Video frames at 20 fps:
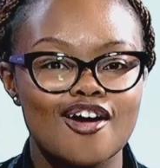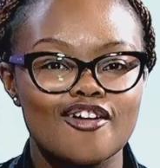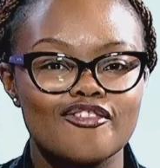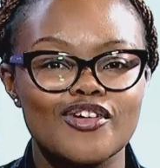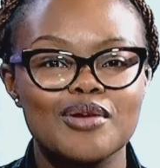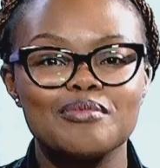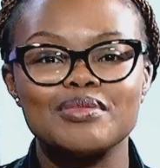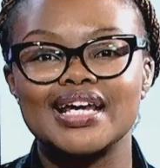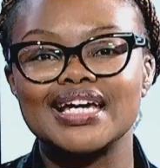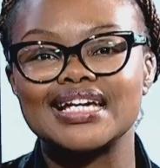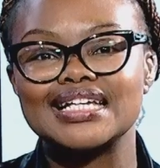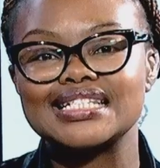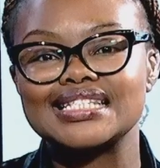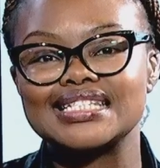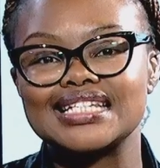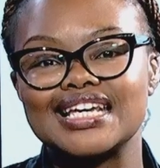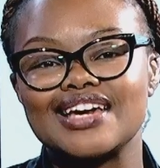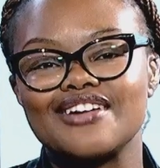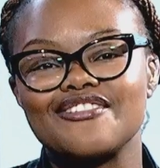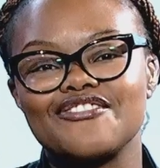from
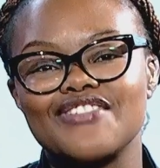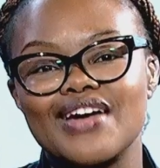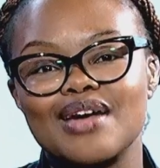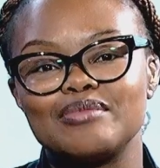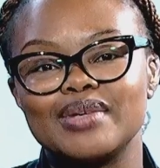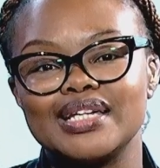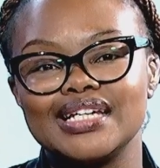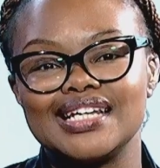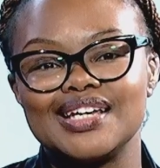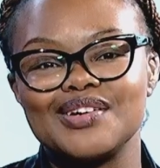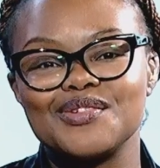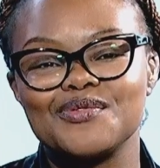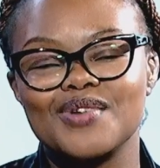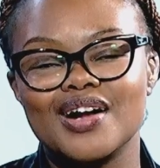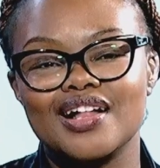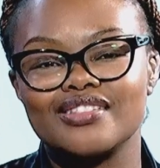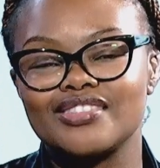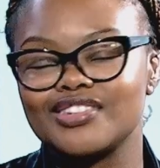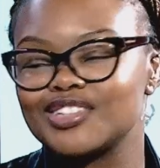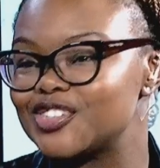Legacy Family
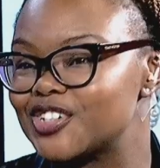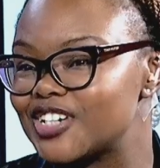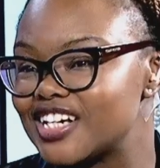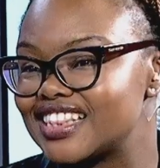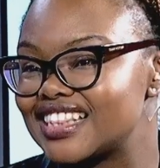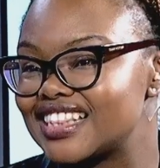Wealth. Jordan,